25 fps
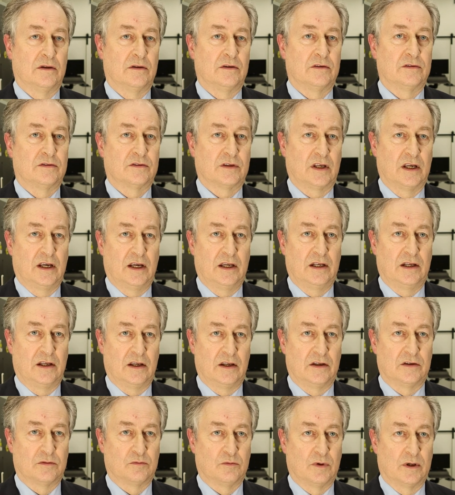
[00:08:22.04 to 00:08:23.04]

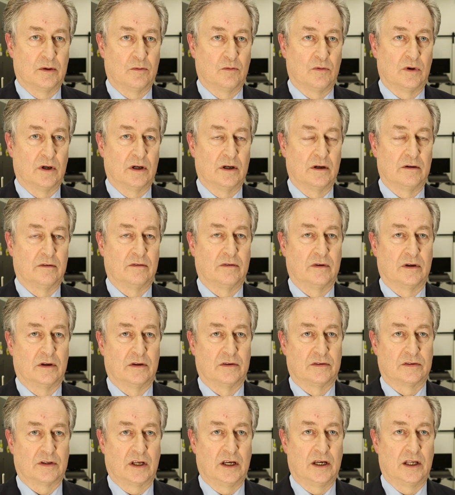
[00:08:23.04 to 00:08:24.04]
Scanning is one way
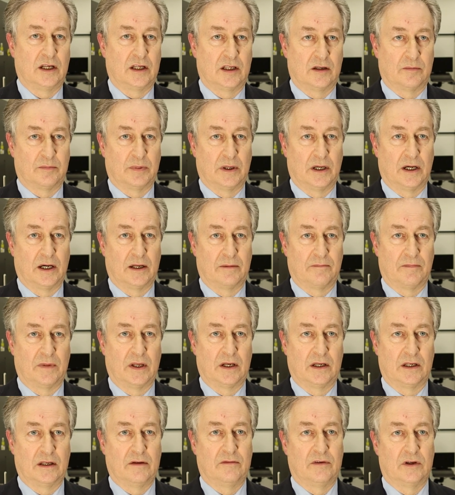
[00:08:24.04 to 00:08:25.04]
of scanning the
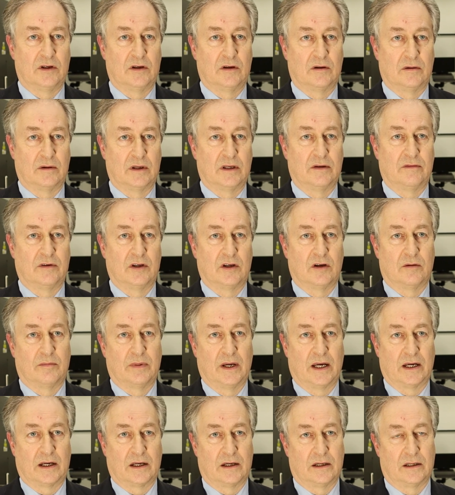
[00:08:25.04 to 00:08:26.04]
part and giving you
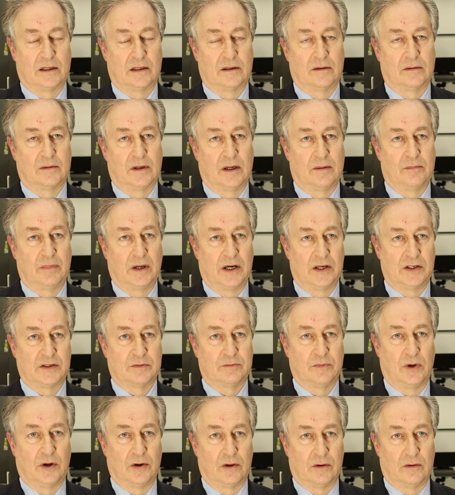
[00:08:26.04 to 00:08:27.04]
back a
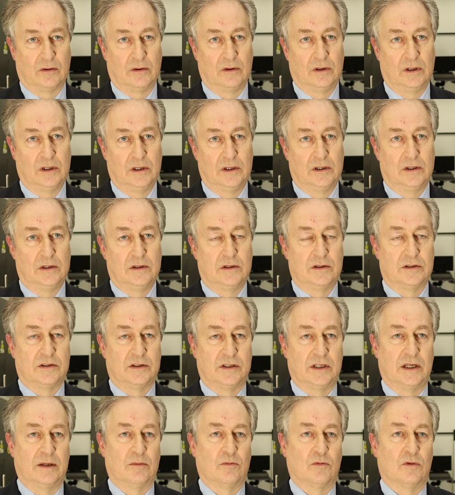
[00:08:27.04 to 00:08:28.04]
base model
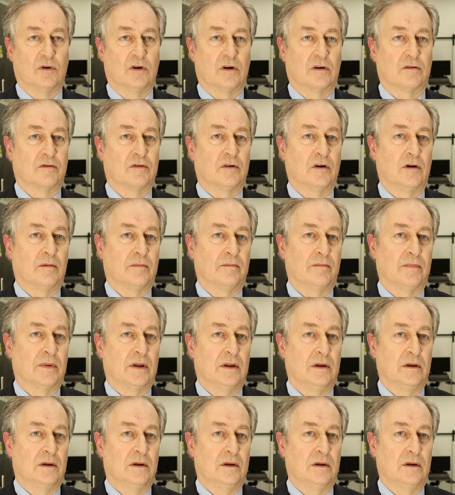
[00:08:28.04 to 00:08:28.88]
to then work from.